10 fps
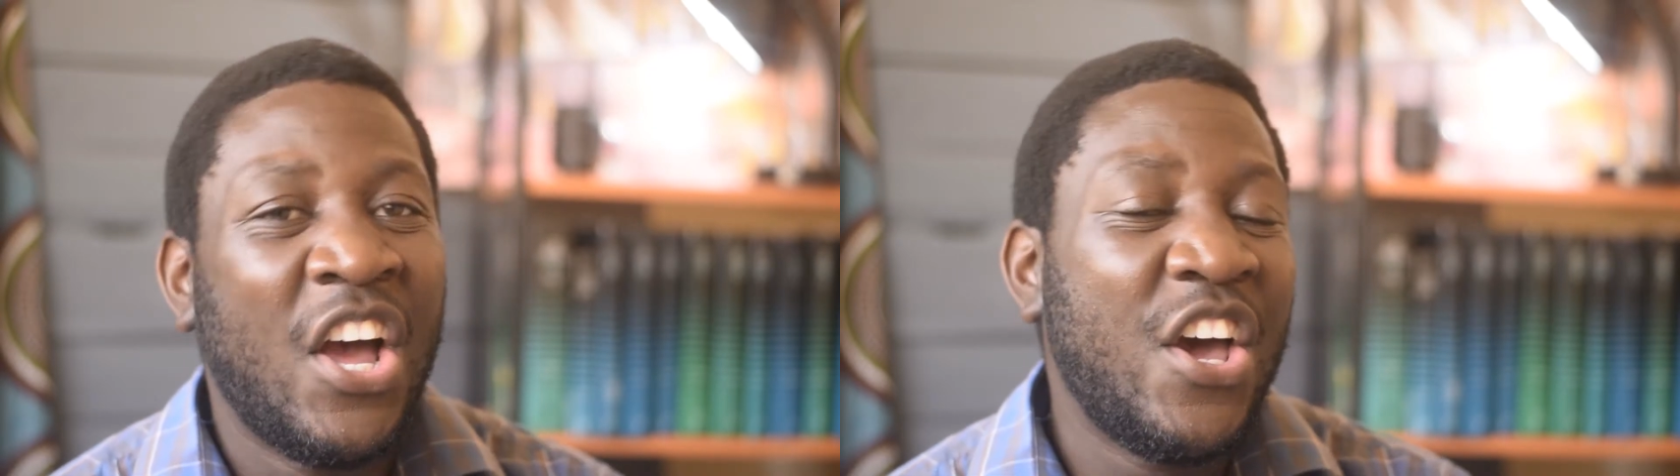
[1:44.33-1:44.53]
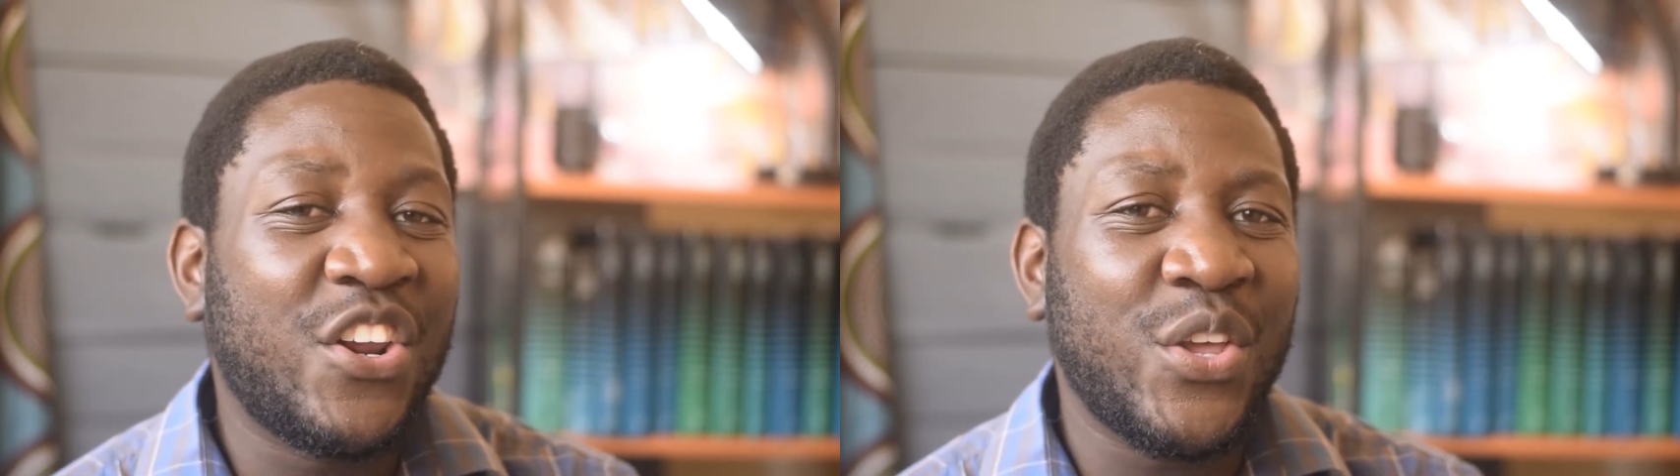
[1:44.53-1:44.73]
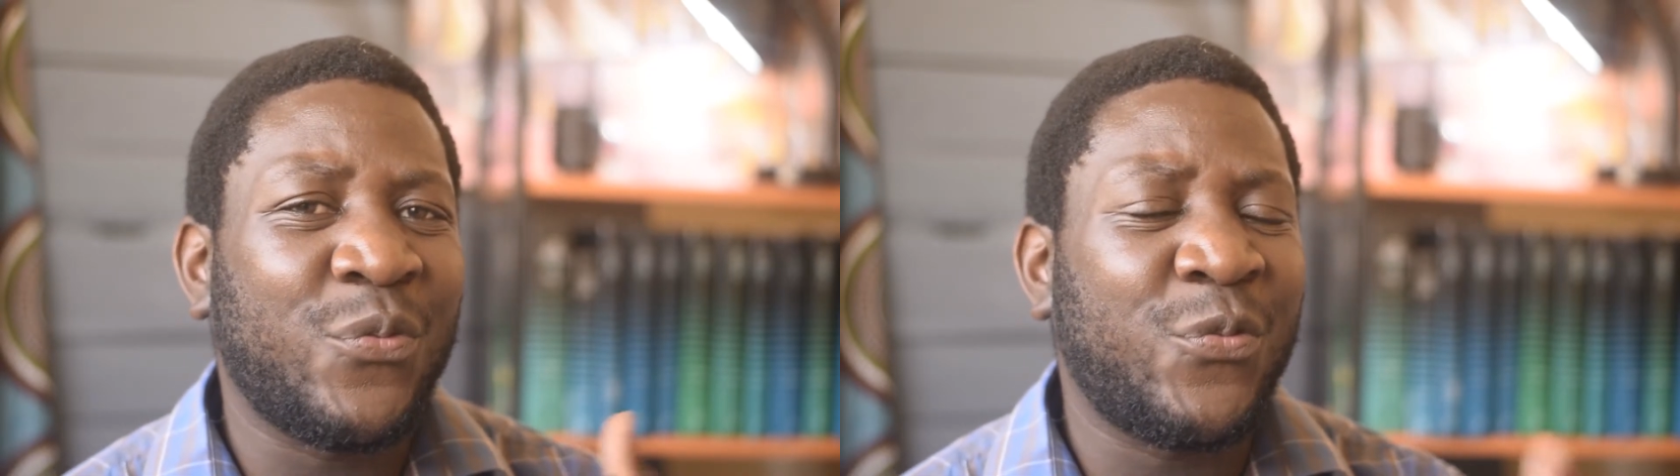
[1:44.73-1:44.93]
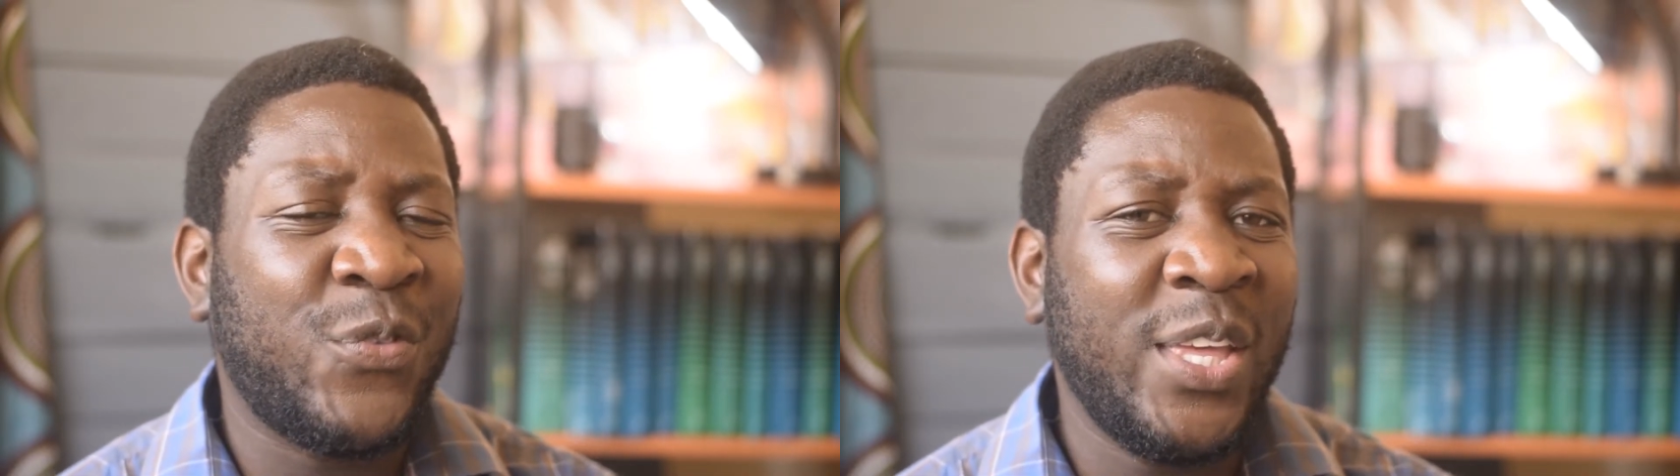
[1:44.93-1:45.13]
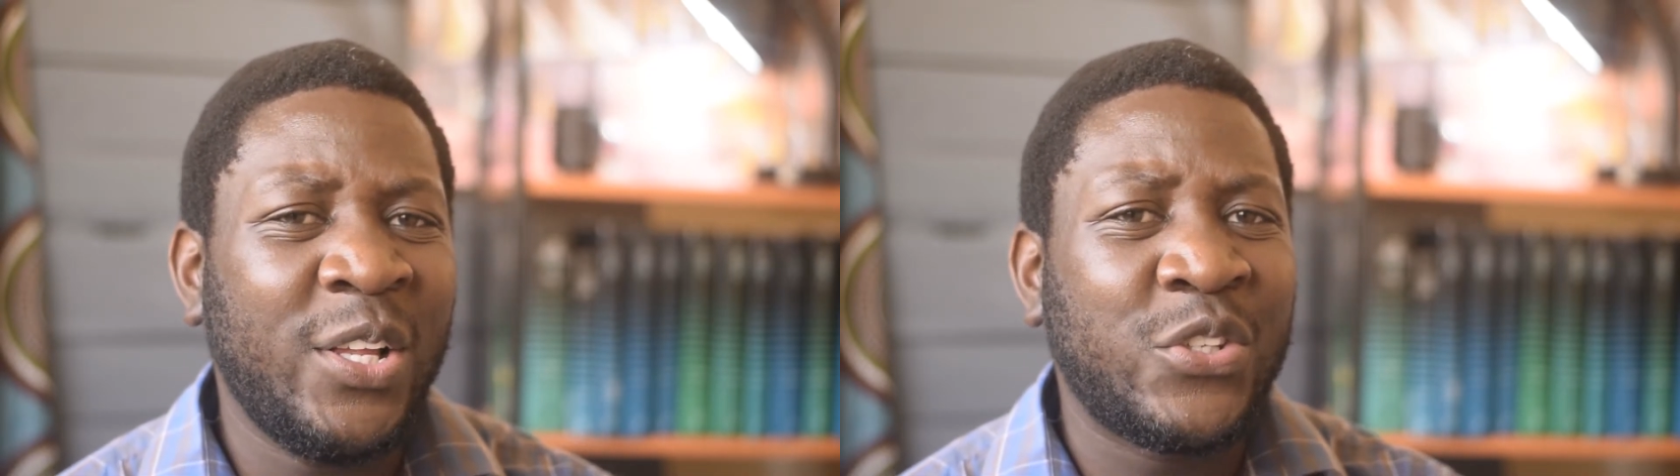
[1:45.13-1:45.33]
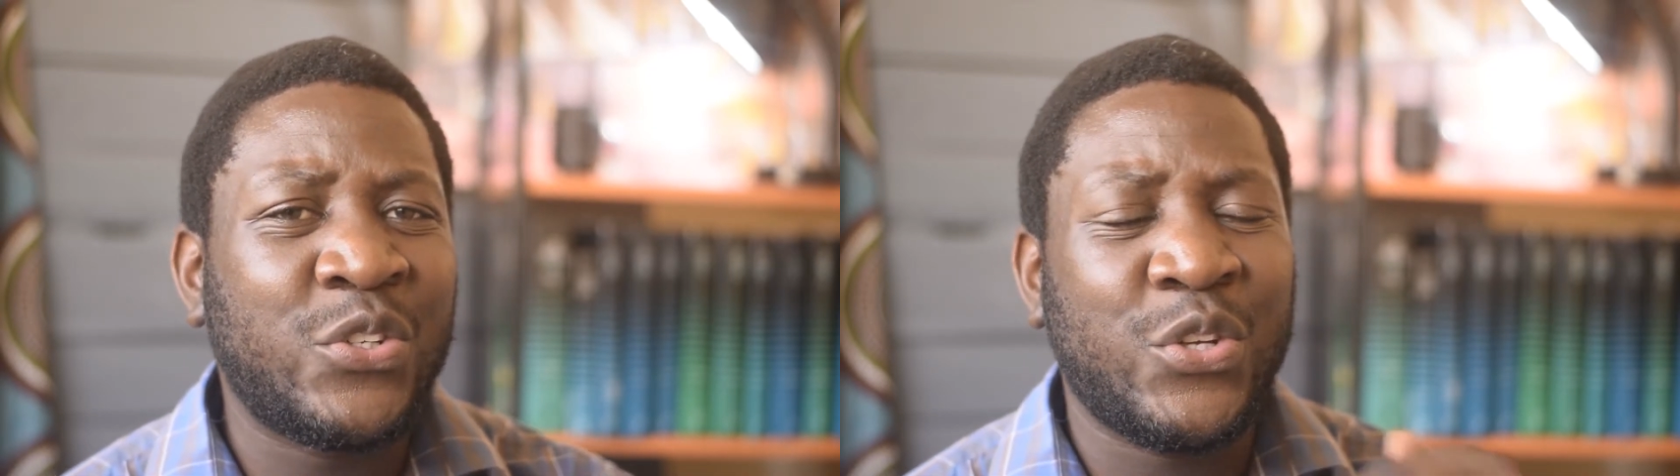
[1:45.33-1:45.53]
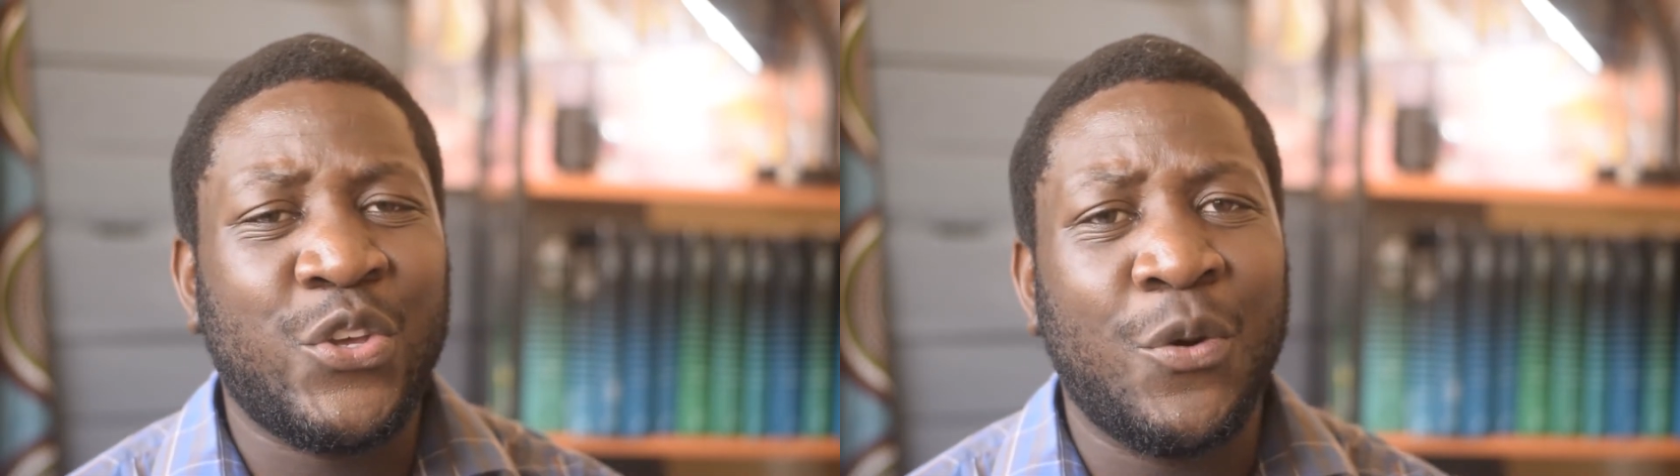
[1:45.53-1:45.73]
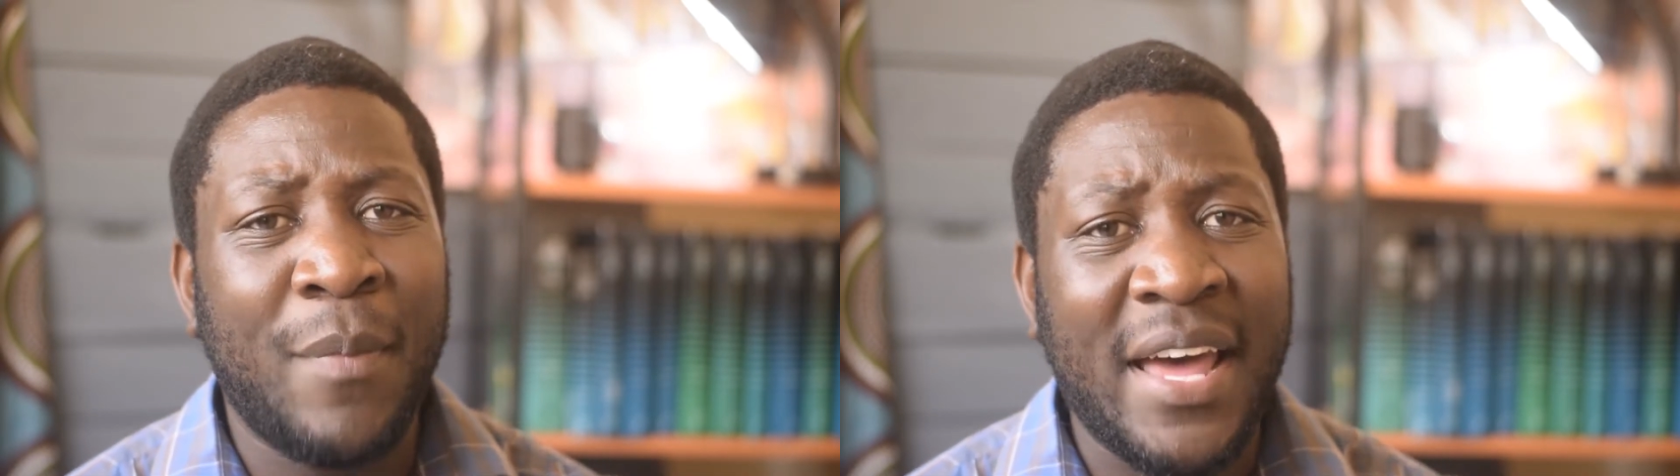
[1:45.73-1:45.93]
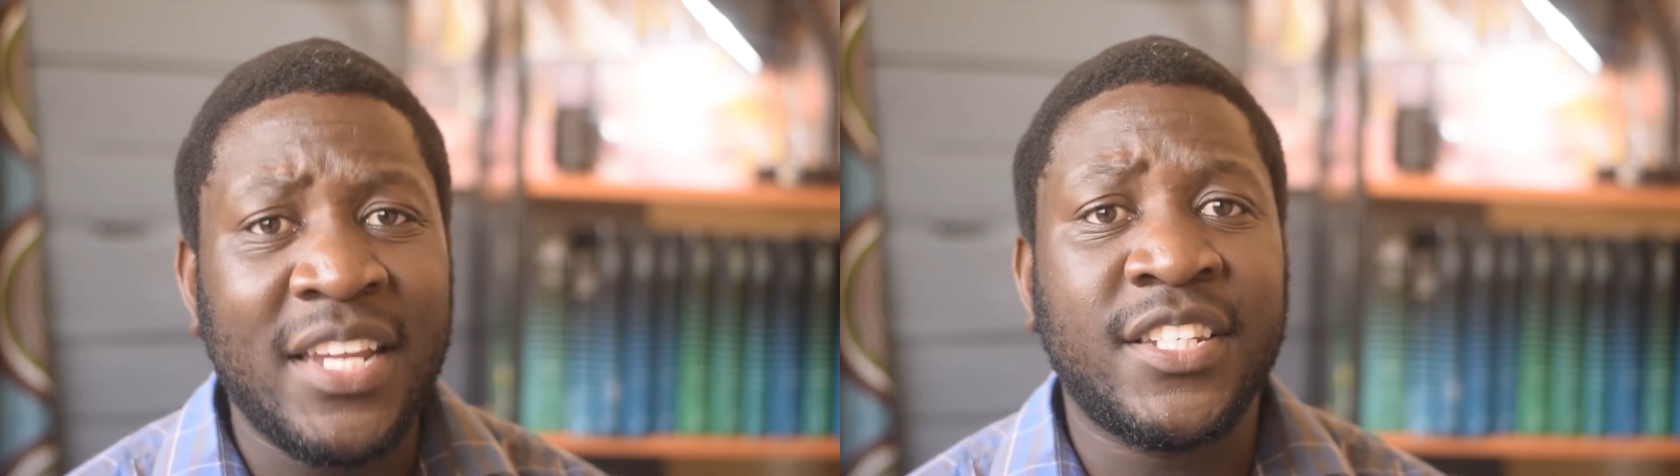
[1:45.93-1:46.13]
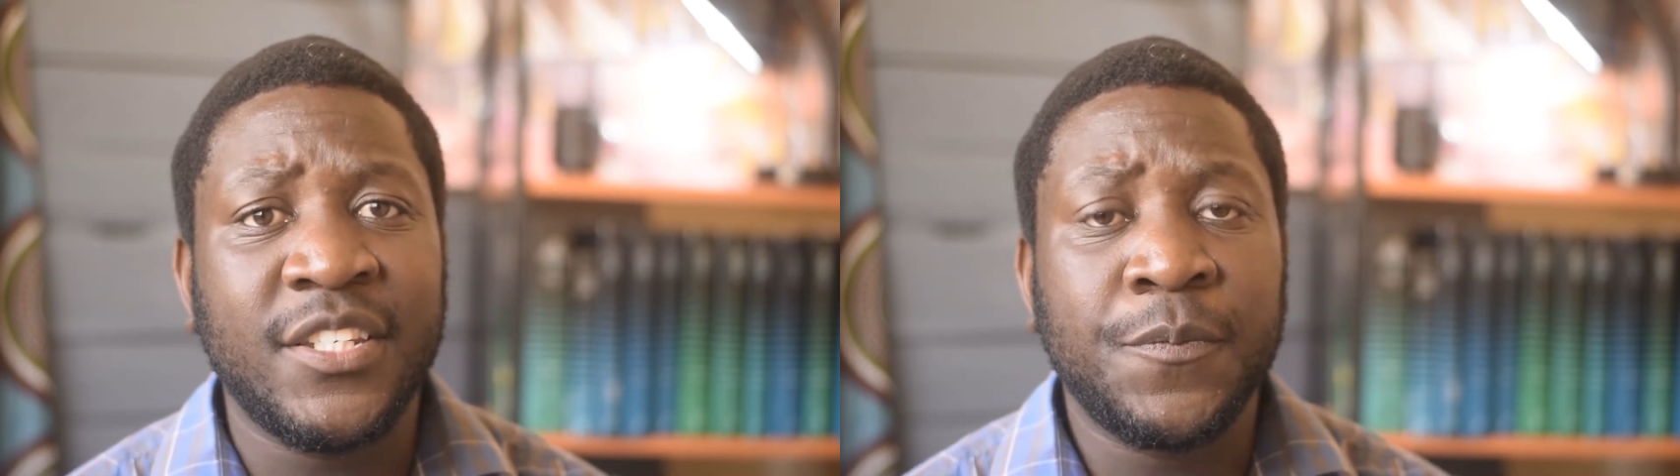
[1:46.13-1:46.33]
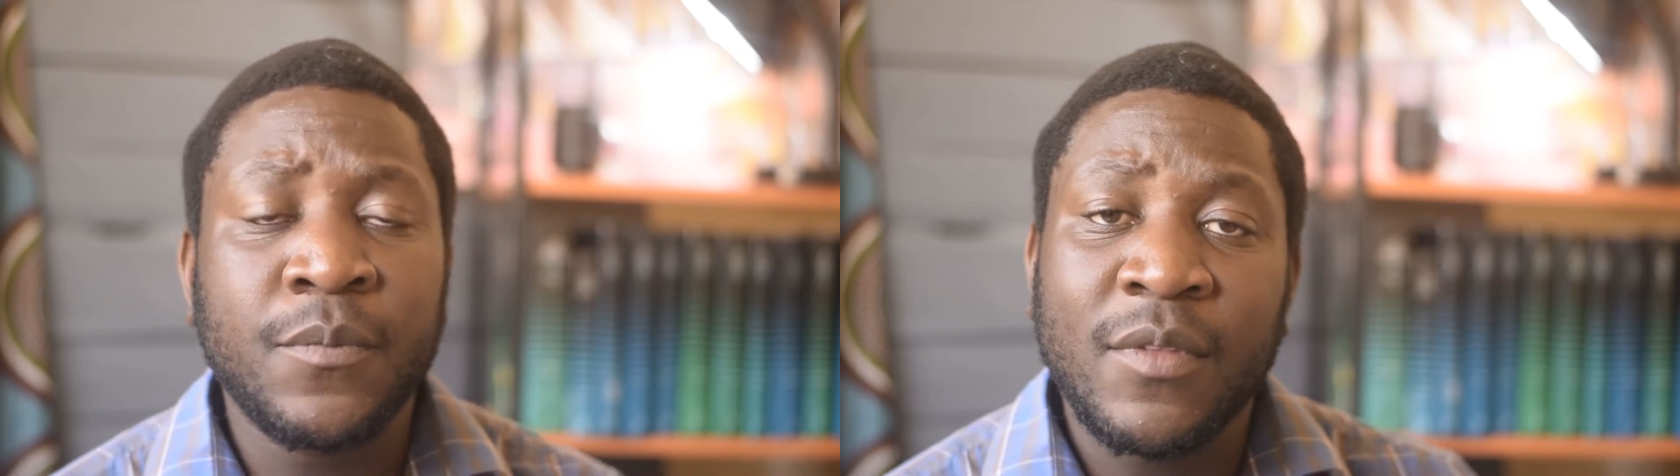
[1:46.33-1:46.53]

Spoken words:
revealed to humanity,